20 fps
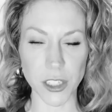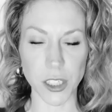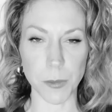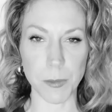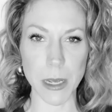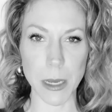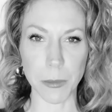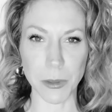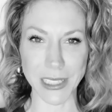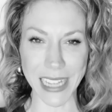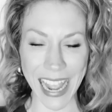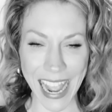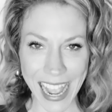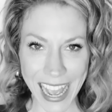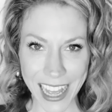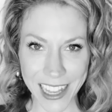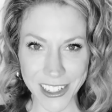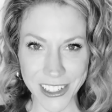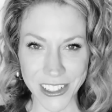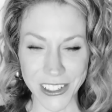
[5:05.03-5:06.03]
to be able to
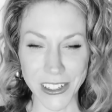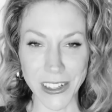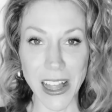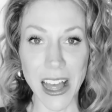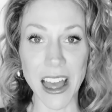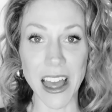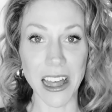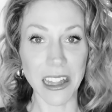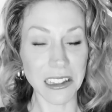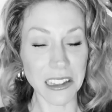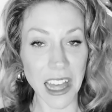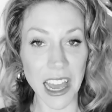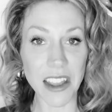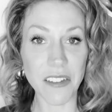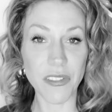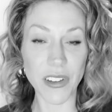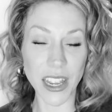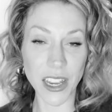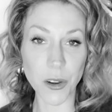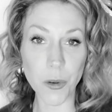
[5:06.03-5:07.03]
handle
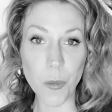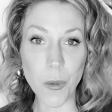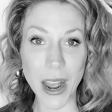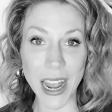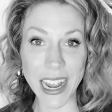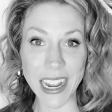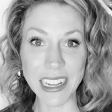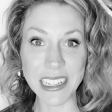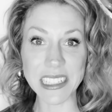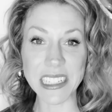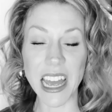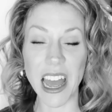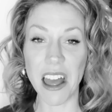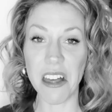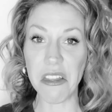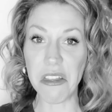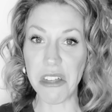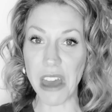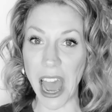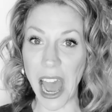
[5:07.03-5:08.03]
life in ways
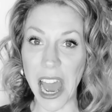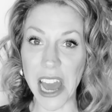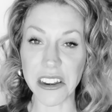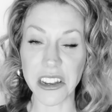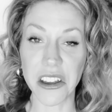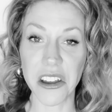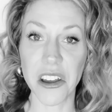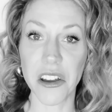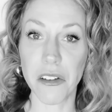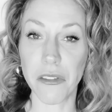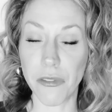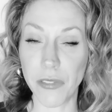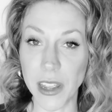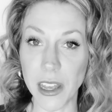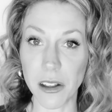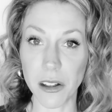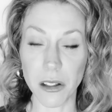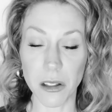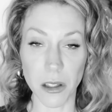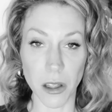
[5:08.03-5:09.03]
that
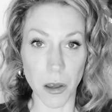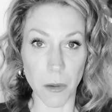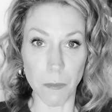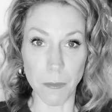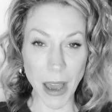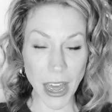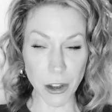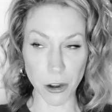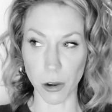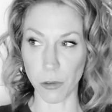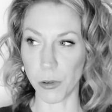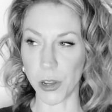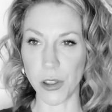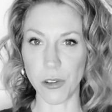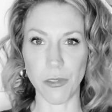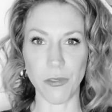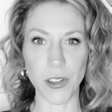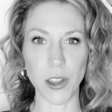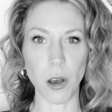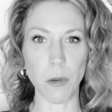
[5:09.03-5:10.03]
feel better, where you
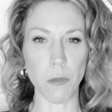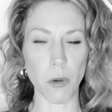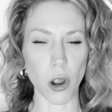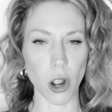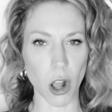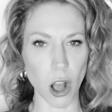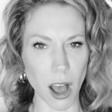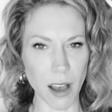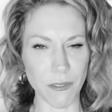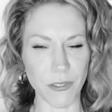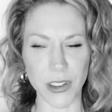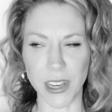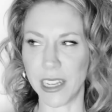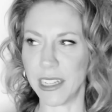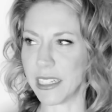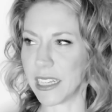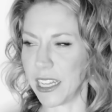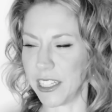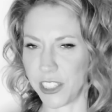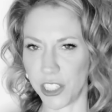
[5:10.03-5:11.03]
feel more
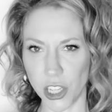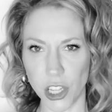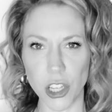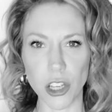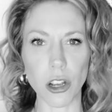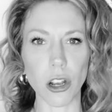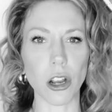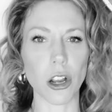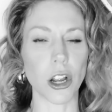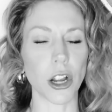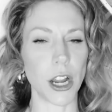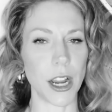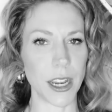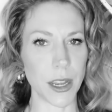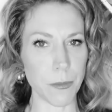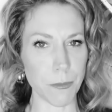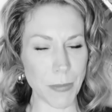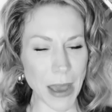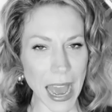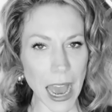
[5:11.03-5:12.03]
confident and secure and
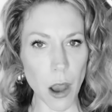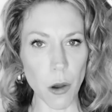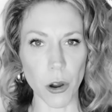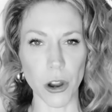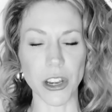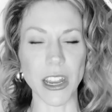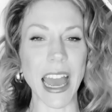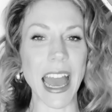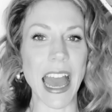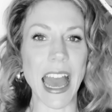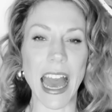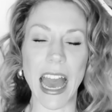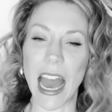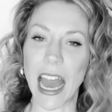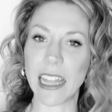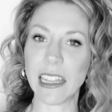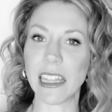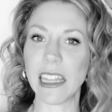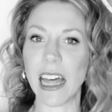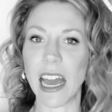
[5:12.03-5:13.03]
empowered
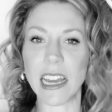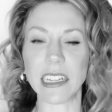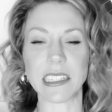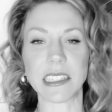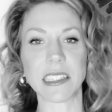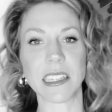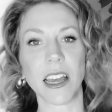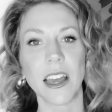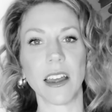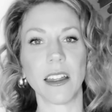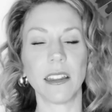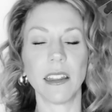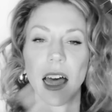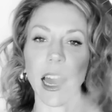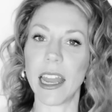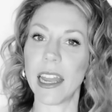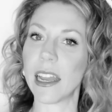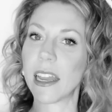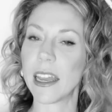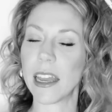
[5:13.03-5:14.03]
and less
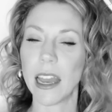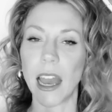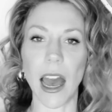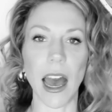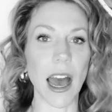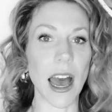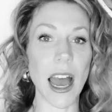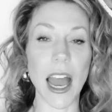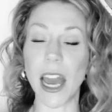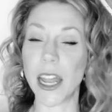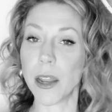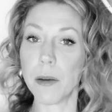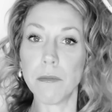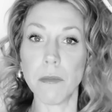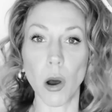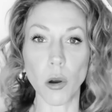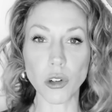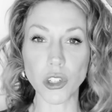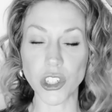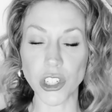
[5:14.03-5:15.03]
like an
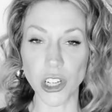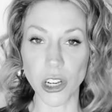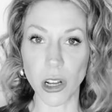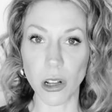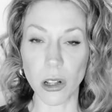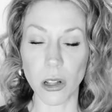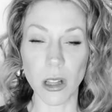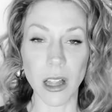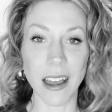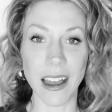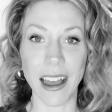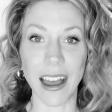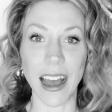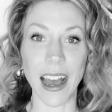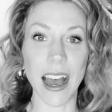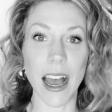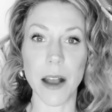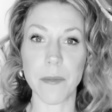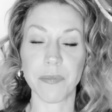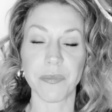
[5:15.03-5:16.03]
emotional
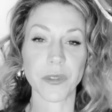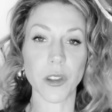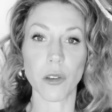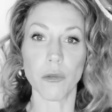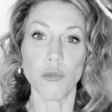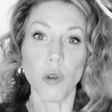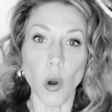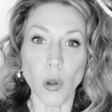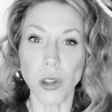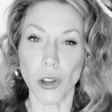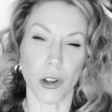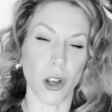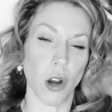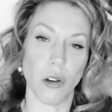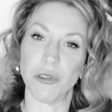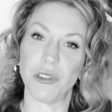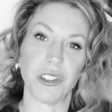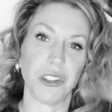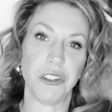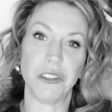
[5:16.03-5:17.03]
roller
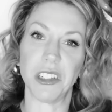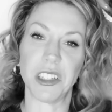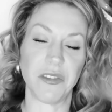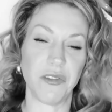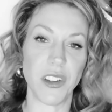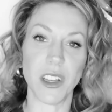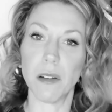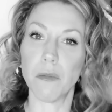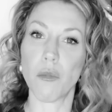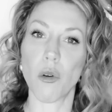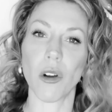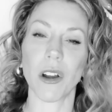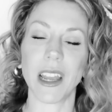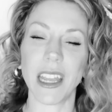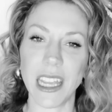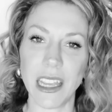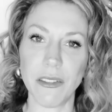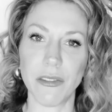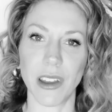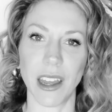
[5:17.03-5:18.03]
coaster. You just feel more
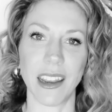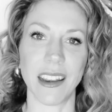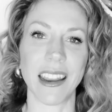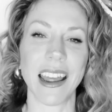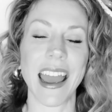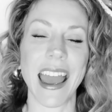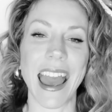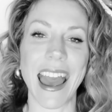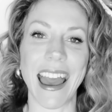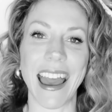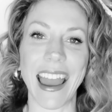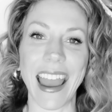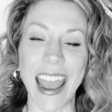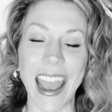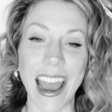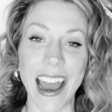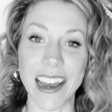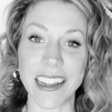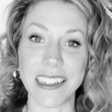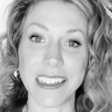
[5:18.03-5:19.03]
even
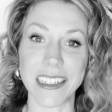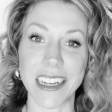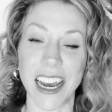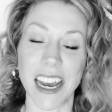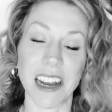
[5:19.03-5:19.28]
and